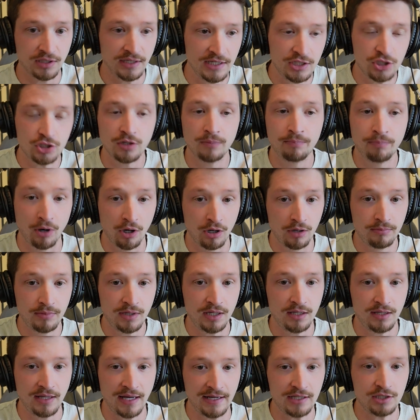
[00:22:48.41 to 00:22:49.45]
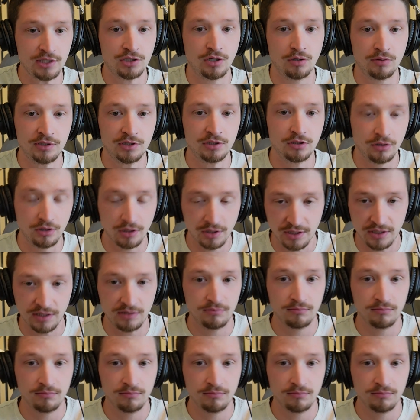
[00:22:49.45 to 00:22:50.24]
In each department, that is going to look